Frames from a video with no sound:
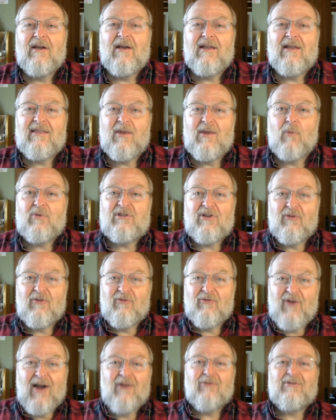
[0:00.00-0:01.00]
And then when she
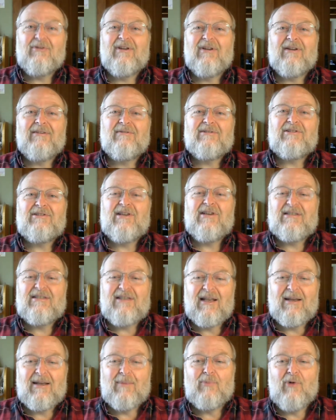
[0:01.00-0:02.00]
found it, she
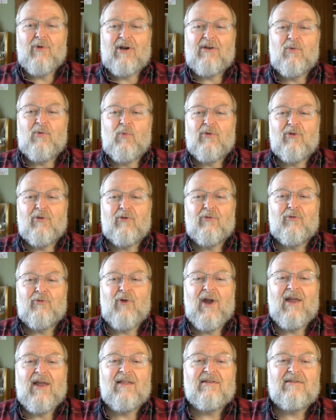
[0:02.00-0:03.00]
celebrated with her
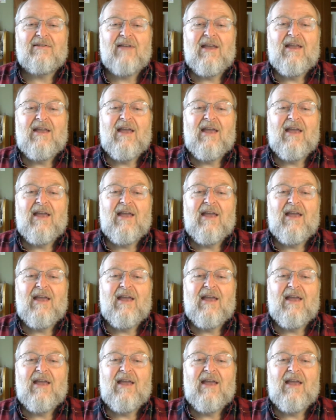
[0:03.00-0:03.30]
friends.